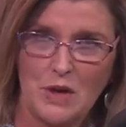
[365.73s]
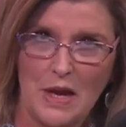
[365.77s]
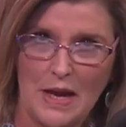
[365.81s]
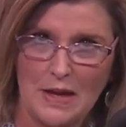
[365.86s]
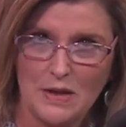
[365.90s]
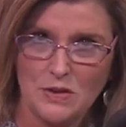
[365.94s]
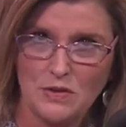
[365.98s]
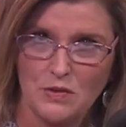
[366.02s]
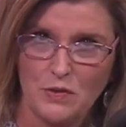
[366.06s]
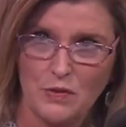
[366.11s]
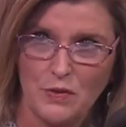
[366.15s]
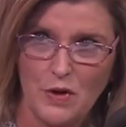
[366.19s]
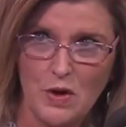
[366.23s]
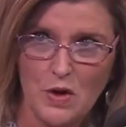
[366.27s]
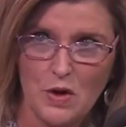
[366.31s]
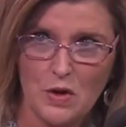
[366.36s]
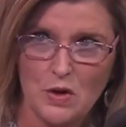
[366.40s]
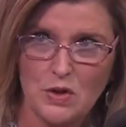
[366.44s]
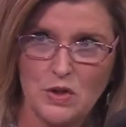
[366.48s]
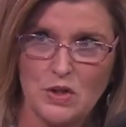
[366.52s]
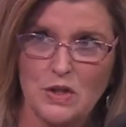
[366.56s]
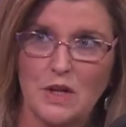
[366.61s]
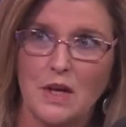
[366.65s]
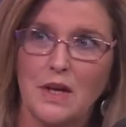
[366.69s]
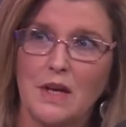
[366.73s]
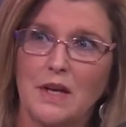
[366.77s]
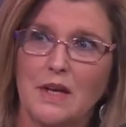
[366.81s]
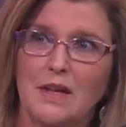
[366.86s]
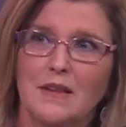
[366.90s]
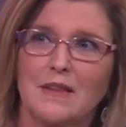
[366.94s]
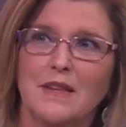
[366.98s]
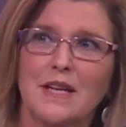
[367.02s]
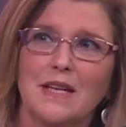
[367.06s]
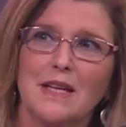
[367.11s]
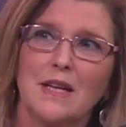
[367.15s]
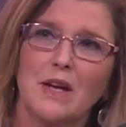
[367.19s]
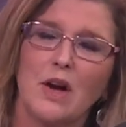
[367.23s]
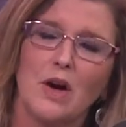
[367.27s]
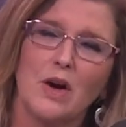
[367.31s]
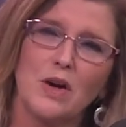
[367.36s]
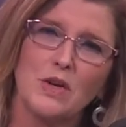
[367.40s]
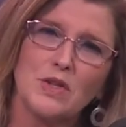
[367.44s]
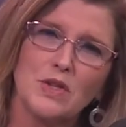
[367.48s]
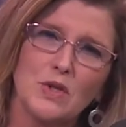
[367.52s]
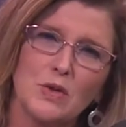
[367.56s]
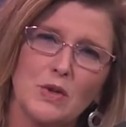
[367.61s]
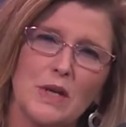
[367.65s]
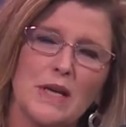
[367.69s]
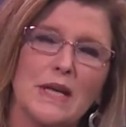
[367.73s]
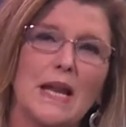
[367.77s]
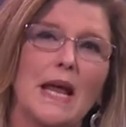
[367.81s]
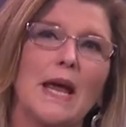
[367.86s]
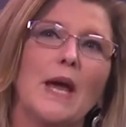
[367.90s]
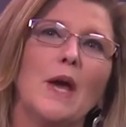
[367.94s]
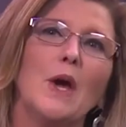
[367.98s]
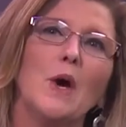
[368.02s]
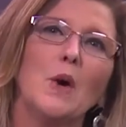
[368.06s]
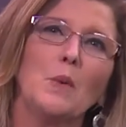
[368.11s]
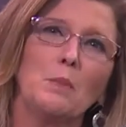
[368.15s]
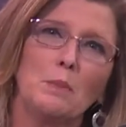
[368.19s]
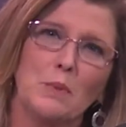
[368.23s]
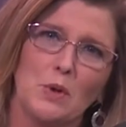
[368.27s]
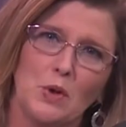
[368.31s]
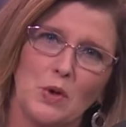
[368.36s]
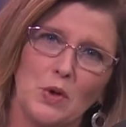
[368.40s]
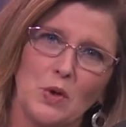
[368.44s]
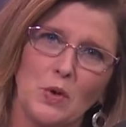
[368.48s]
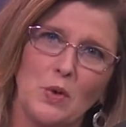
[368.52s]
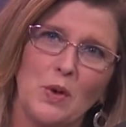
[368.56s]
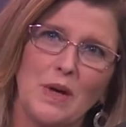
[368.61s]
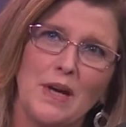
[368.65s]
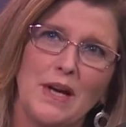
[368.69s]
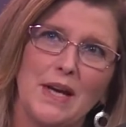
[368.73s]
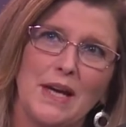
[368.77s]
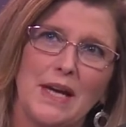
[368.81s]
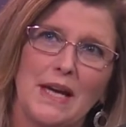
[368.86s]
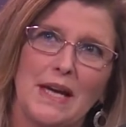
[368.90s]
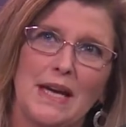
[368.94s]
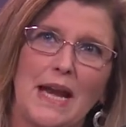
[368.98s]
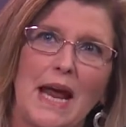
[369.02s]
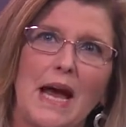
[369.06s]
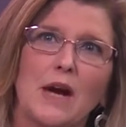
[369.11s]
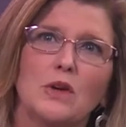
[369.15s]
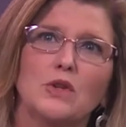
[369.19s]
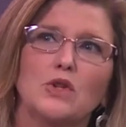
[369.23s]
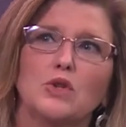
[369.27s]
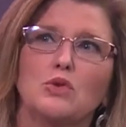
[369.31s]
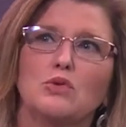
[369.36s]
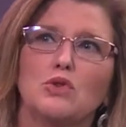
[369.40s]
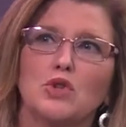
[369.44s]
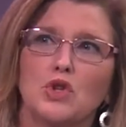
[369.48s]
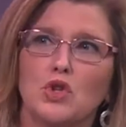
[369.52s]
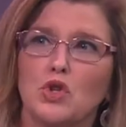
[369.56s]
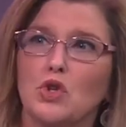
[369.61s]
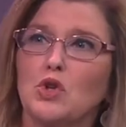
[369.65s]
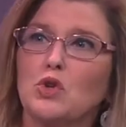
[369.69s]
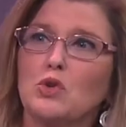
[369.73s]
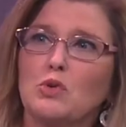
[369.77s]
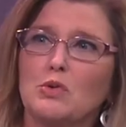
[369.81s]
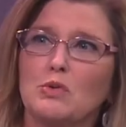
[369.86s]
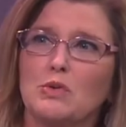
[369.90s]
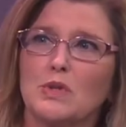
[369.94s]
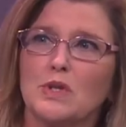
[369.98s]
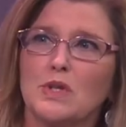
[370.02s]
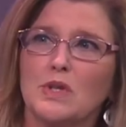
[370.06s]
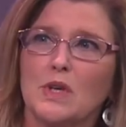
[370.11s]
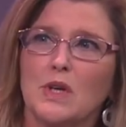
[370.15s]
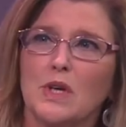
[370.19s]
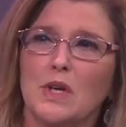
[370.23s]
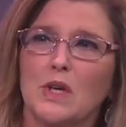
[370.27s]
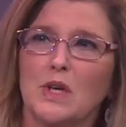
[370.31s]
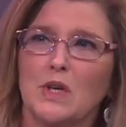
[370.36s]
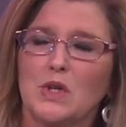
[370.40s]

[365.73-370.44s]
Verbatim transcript: as first then it also can help you in how you choose